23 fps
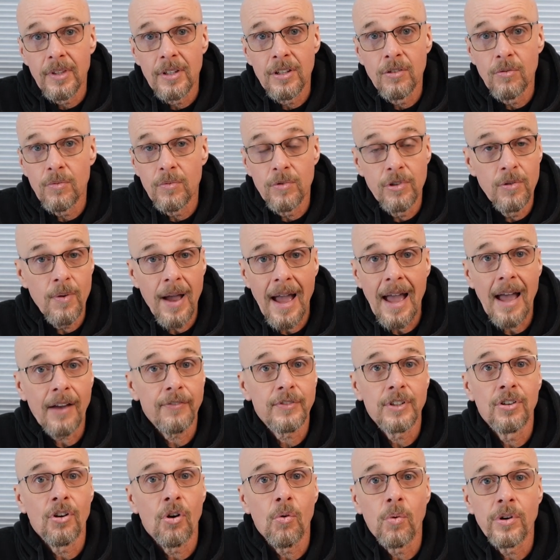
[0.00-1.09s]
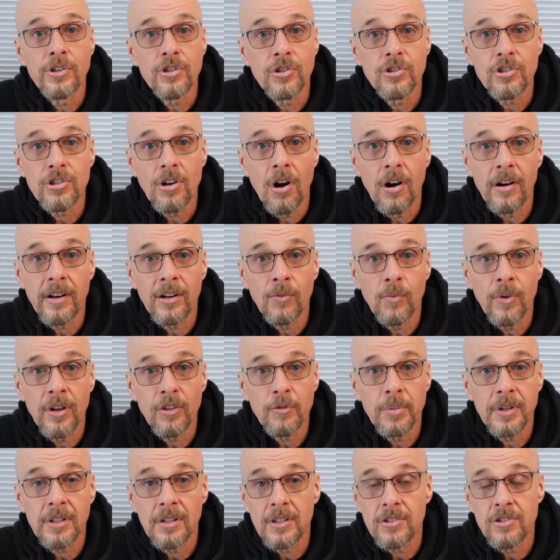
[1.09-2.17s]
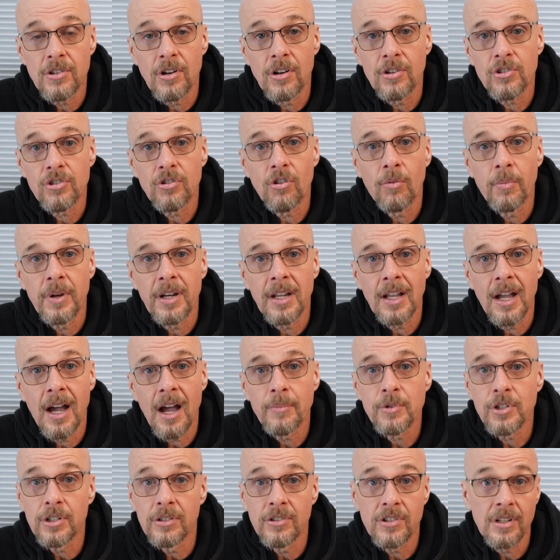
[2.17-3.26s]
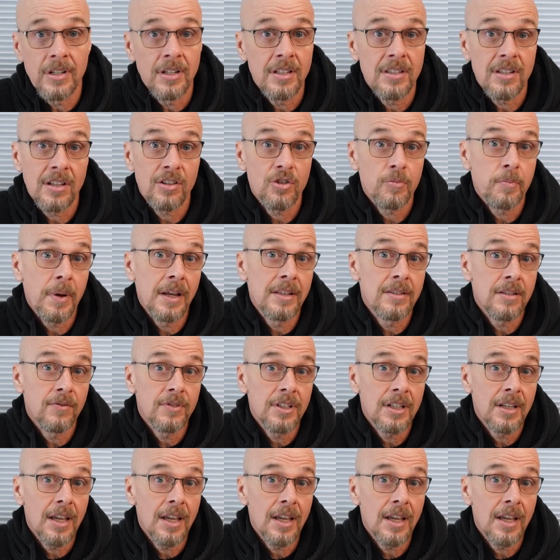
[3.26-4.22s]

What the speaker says: you have to know what you're starting with because there are so many options and it's expensive to